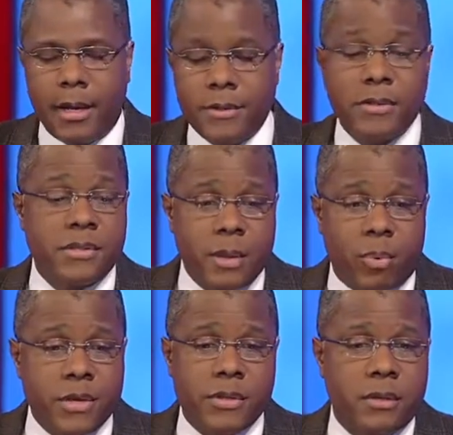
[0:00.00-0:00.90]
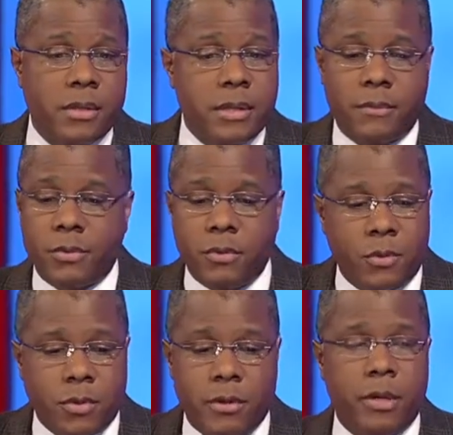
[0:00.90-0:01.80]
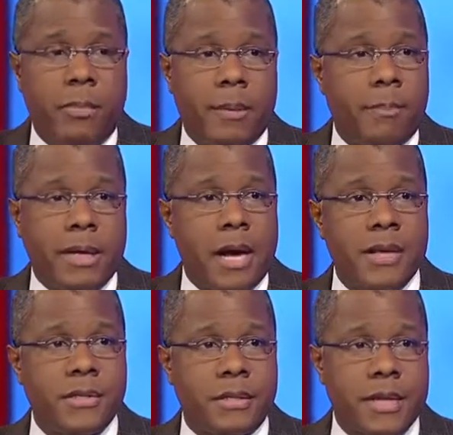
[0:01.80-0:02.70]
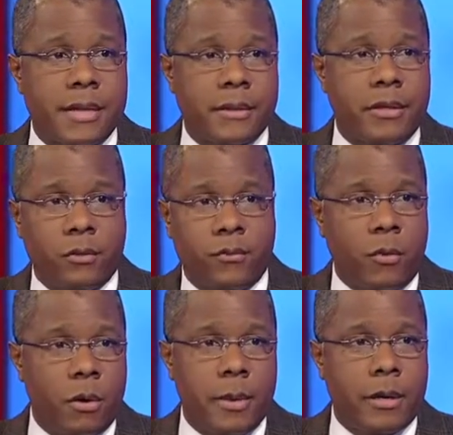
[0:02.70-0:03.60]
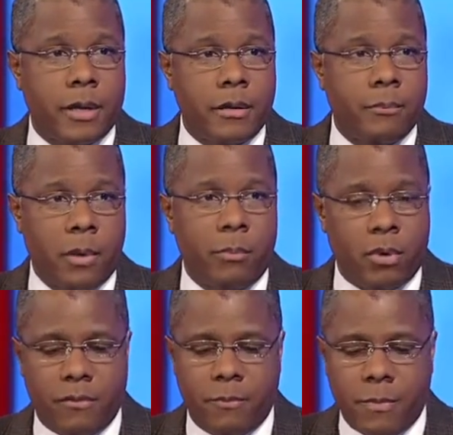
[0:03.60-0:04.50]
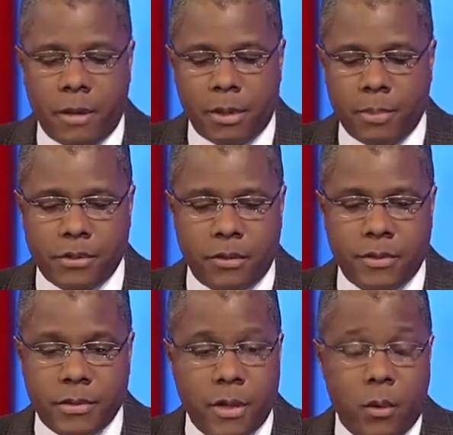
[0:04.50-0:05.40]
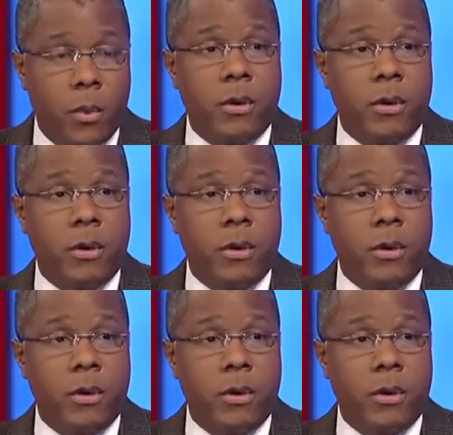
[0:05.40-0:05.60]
This is the same president who, during the Benghazi attack that killed 4 American brave public servants, we